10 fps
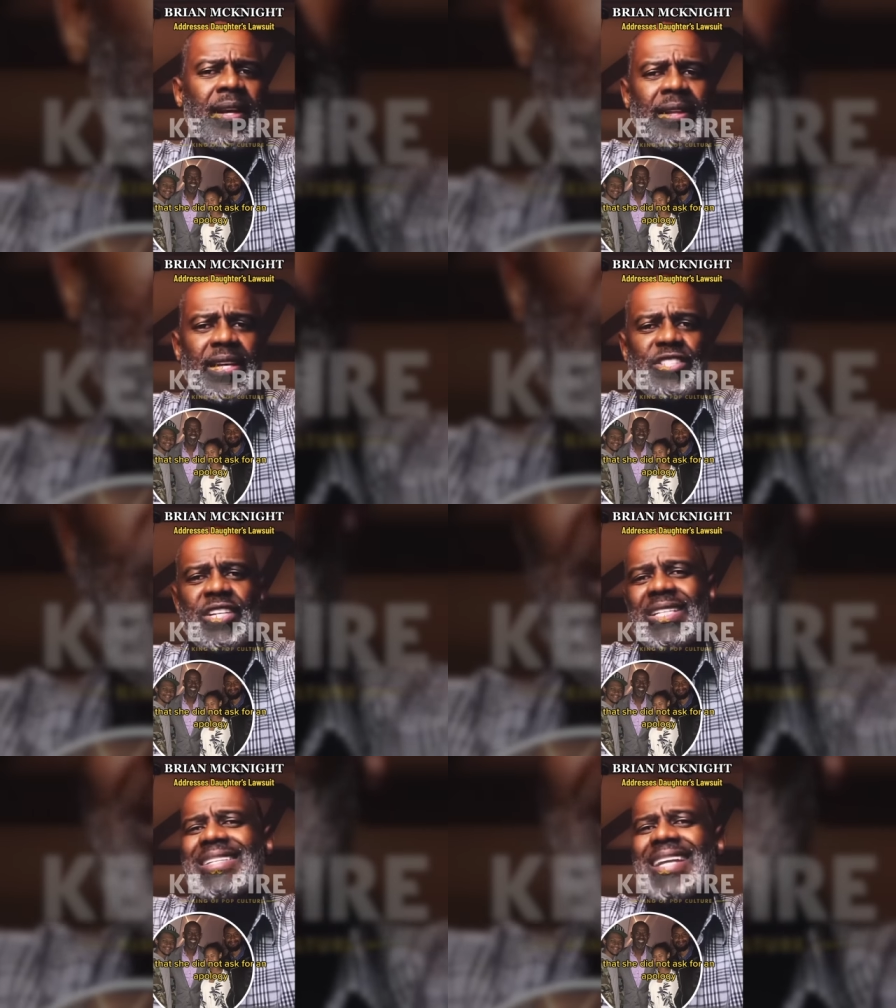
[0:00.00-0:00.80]
that she
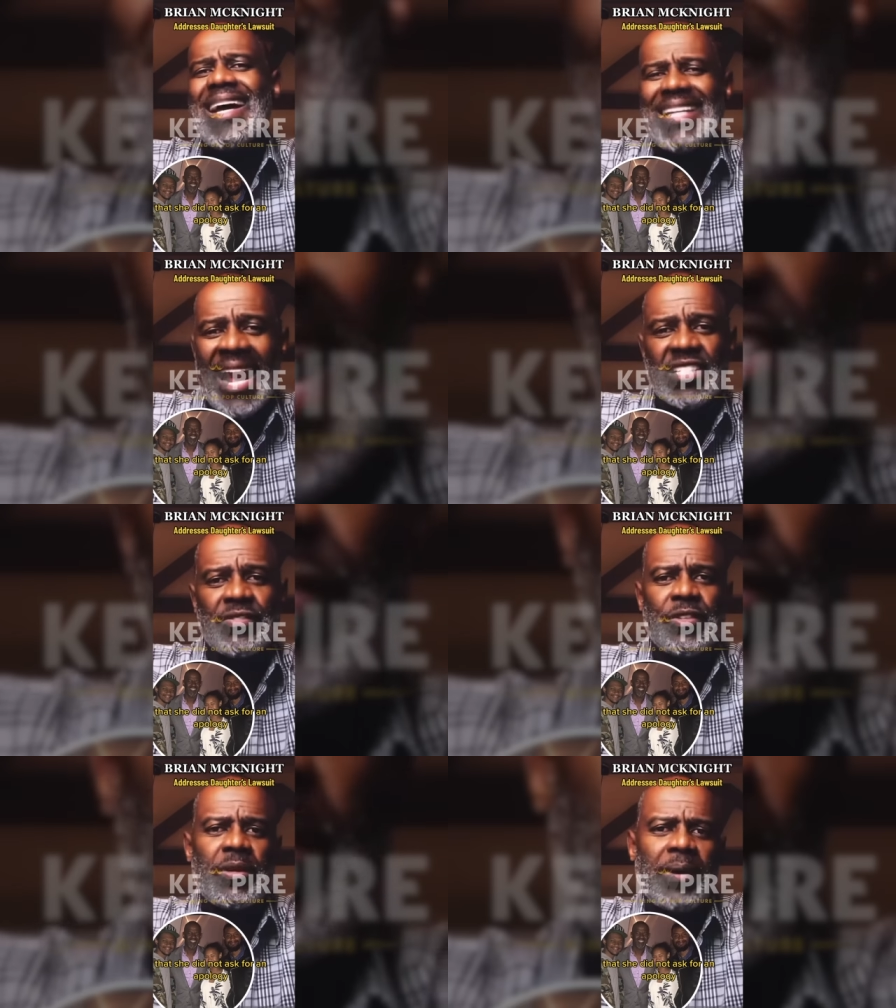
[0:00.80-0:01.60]
did not ask
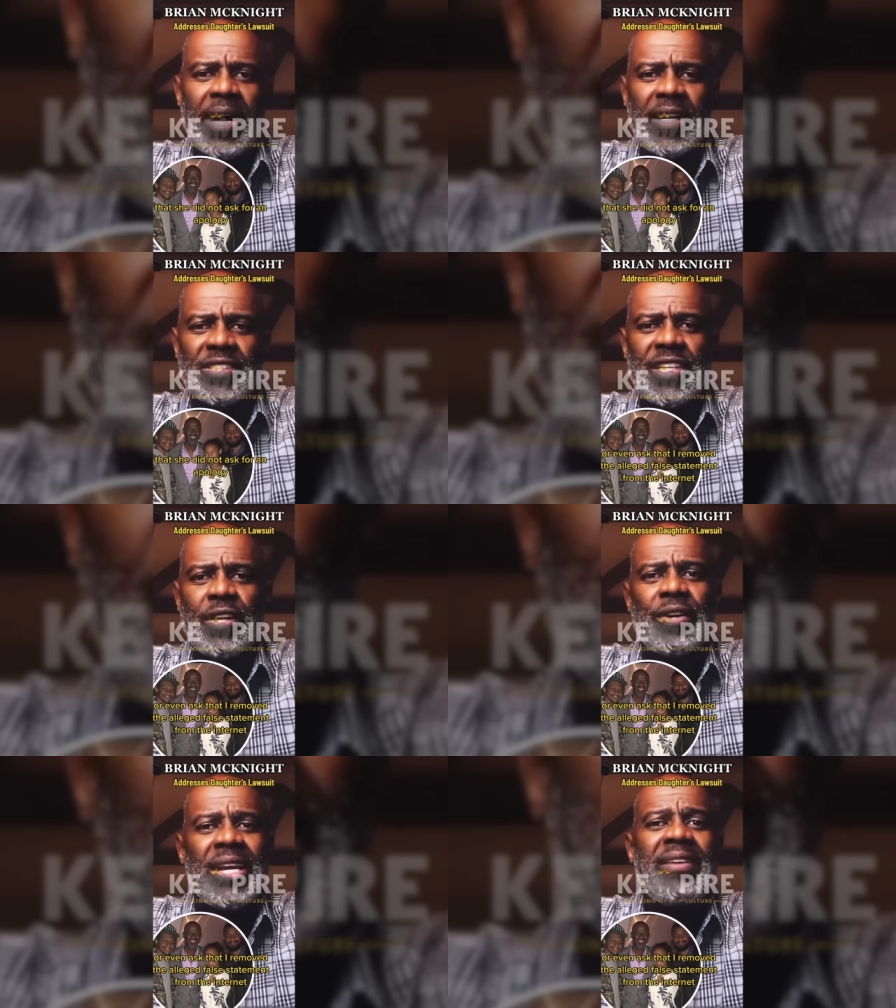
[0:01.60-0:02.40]
for an apology
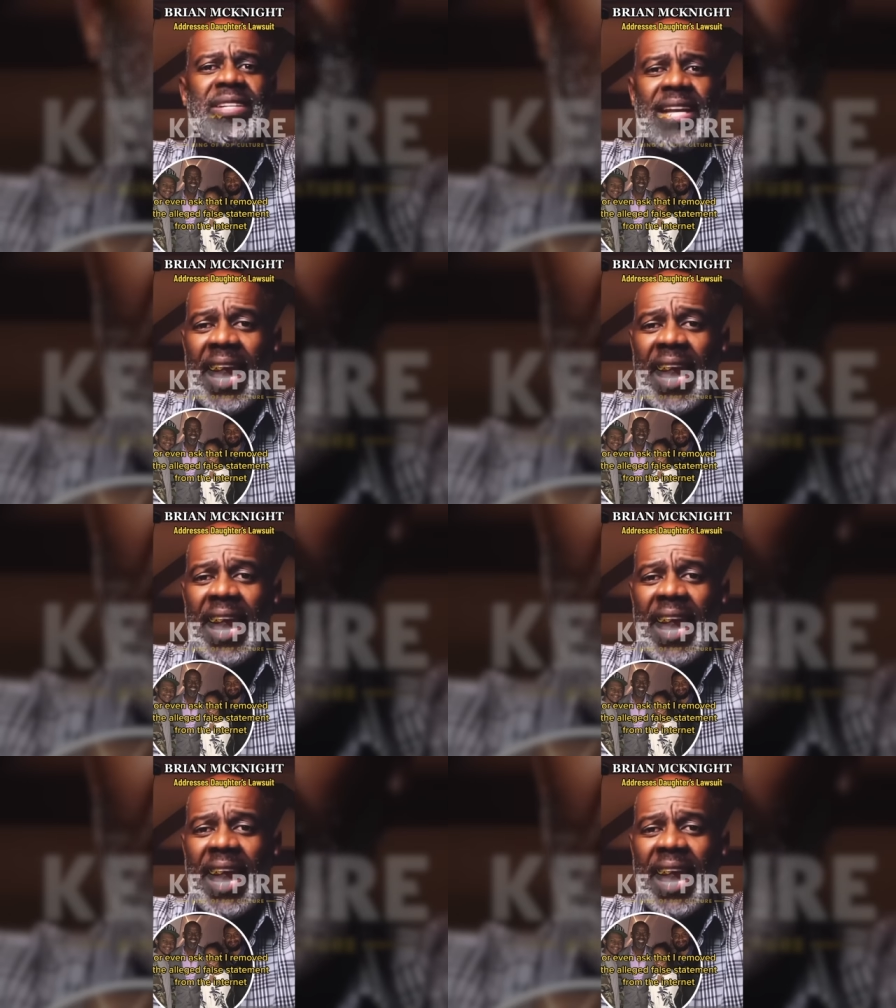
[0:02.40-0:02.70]
or even